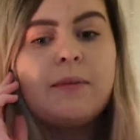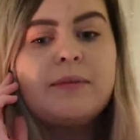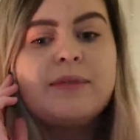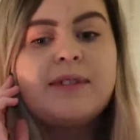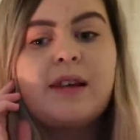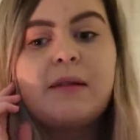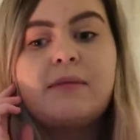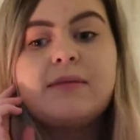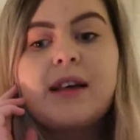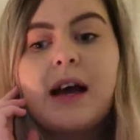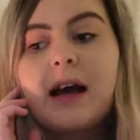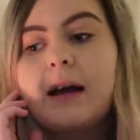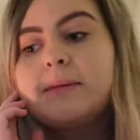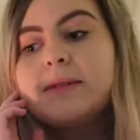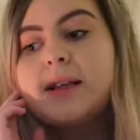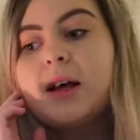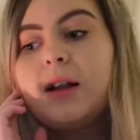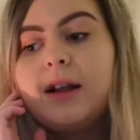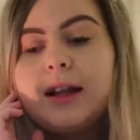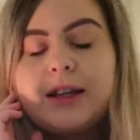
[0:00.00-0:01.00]

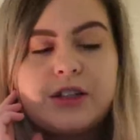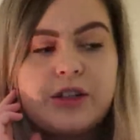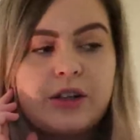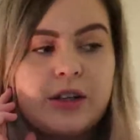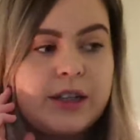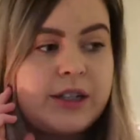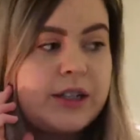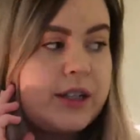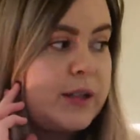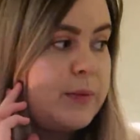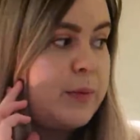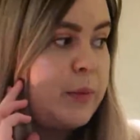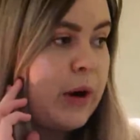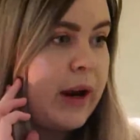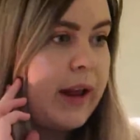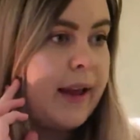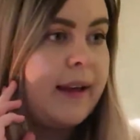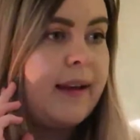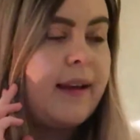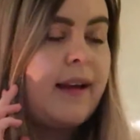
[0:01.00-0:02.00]
Sometimes I'll literally just
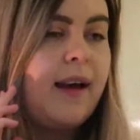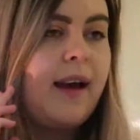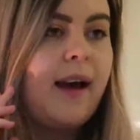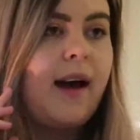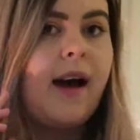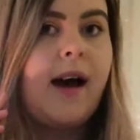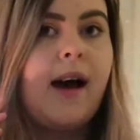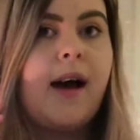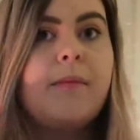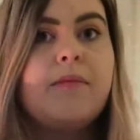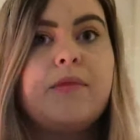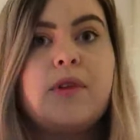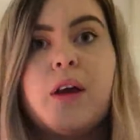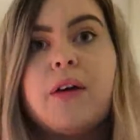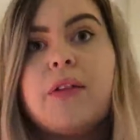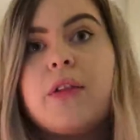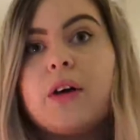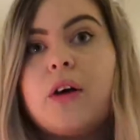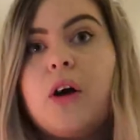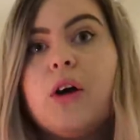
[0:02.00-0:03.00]
bring the
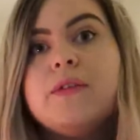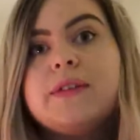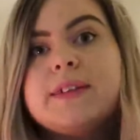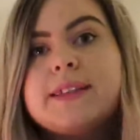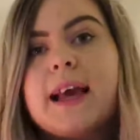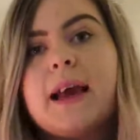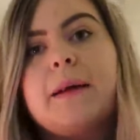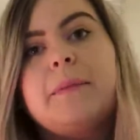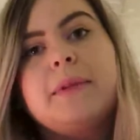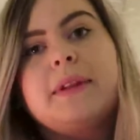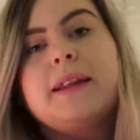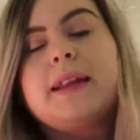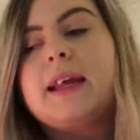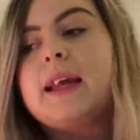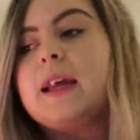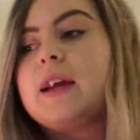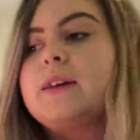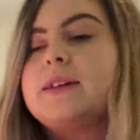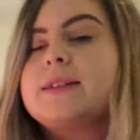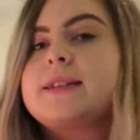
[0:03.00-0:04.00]
other coffee table in
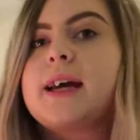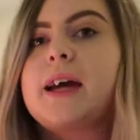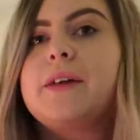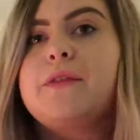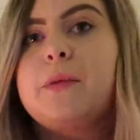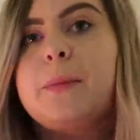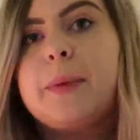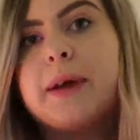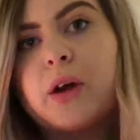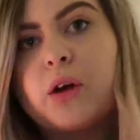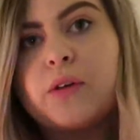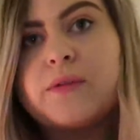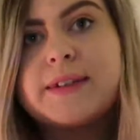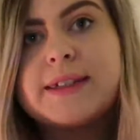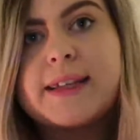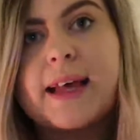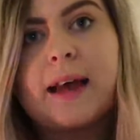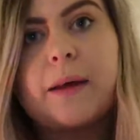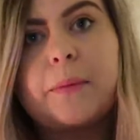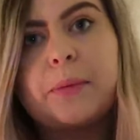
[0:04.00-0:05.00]
here. It's kind of a big
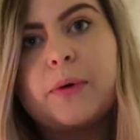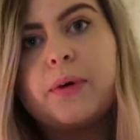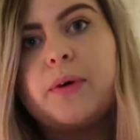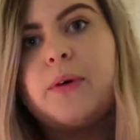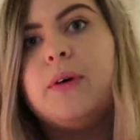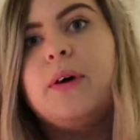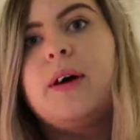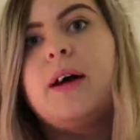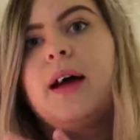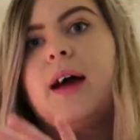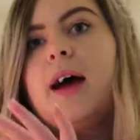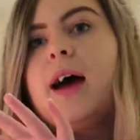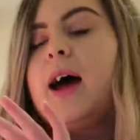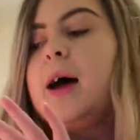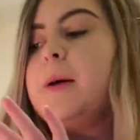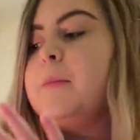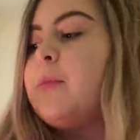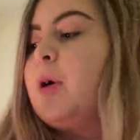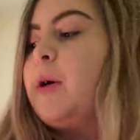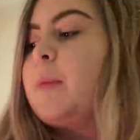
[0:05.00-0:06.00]
coffee table,
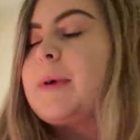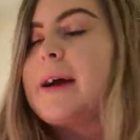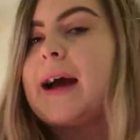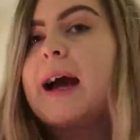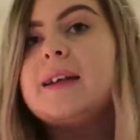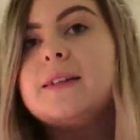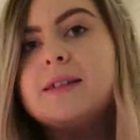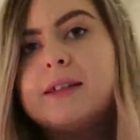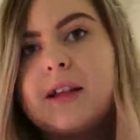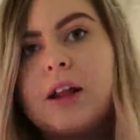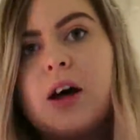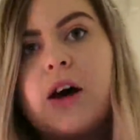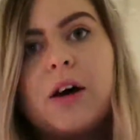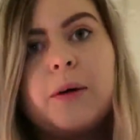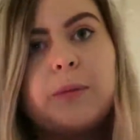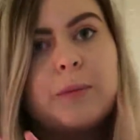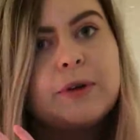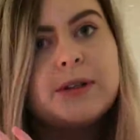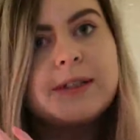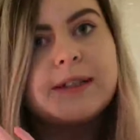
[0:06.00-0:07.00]
and pop a candle
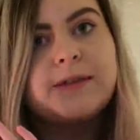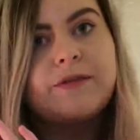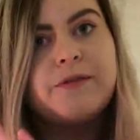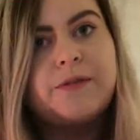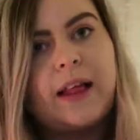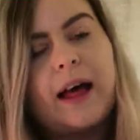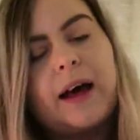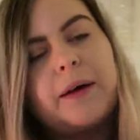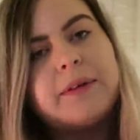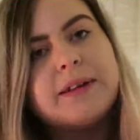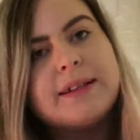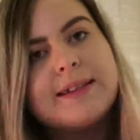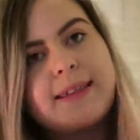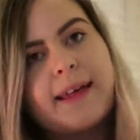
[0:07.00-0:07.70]
on, put some flowers